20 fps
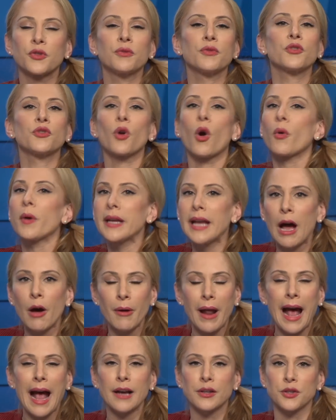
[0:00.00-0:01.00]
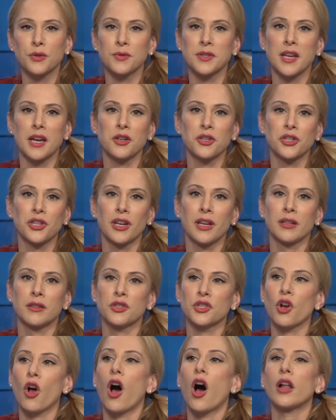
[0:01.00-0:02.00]
throwing out
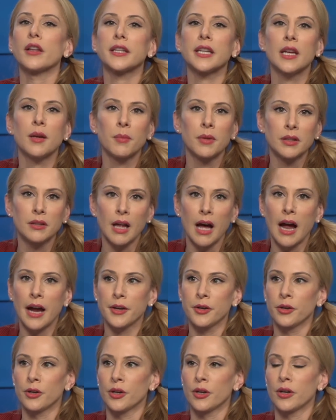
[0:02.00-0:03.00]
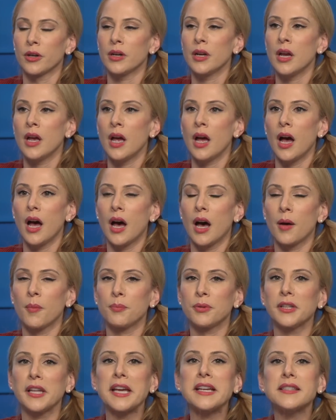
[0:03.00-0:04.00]
accusations, calling him a liar,
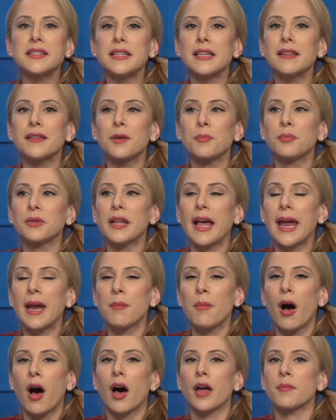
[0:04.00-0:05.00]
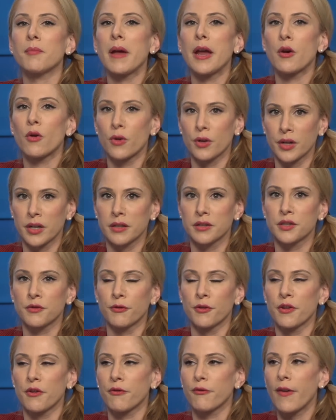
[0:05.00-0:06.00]
placing the blame on Mayorkas
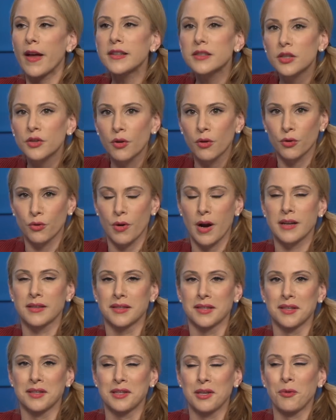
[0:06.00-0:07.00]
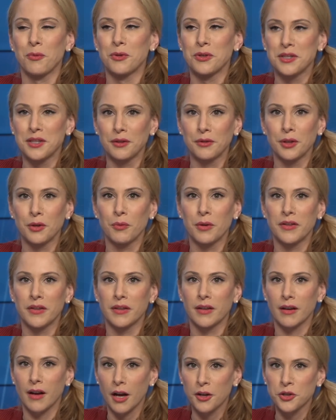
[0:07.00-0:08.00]
for the fentanyl crisis that we're dealing with
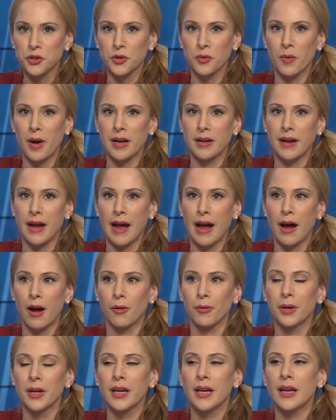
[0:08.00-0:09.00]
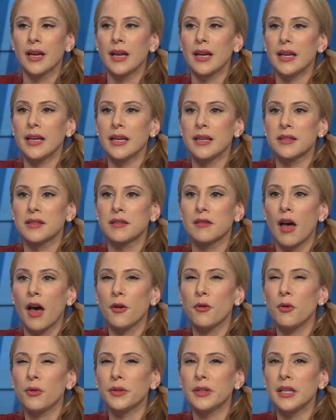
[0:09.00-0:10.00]
in the country right now is
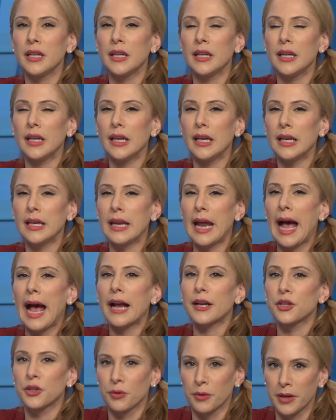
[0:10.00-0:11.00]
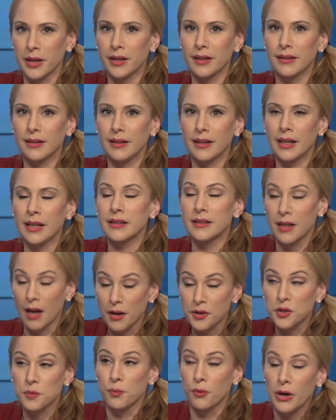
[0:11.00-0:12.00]
not only inaccurate, it
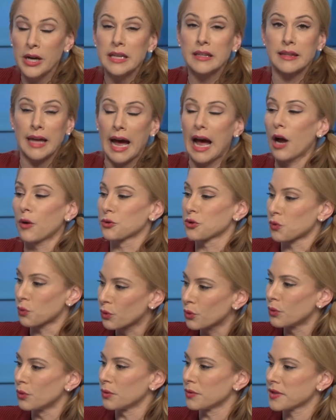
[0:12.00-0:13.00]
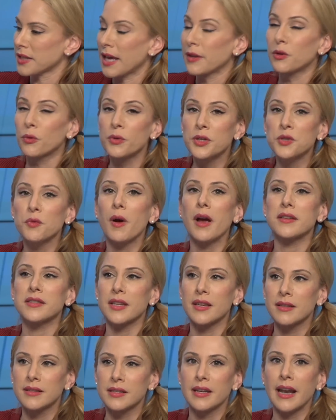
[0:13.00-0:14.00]
does break the House rules. And the reason why I
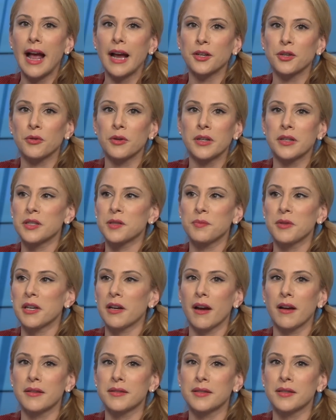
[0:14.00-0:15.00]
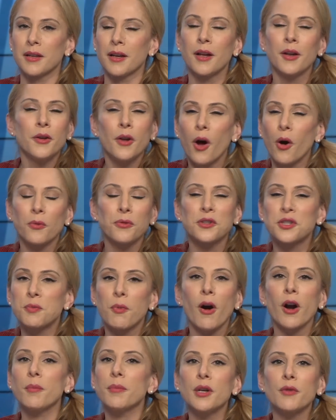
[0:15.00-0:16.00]
say it's inaccurate is because, no, the
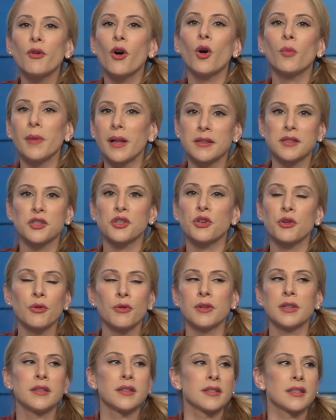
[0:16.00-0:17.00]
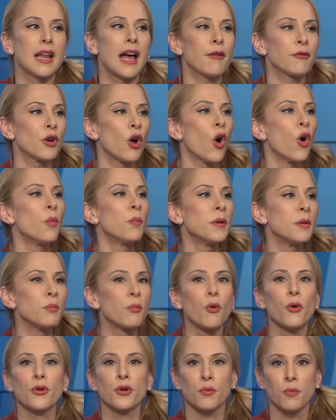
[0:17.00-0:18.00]
Department of Homeland Security doesn't have an open
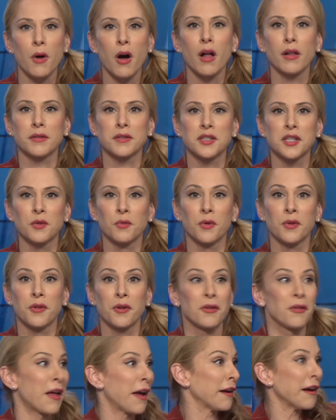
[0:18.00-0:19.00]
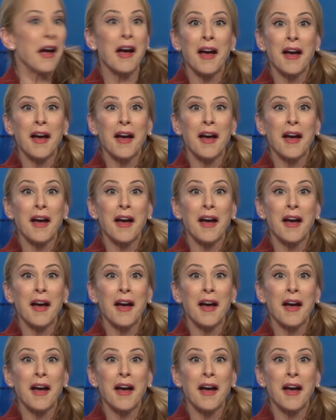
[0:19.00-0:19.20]
border policy where they're like,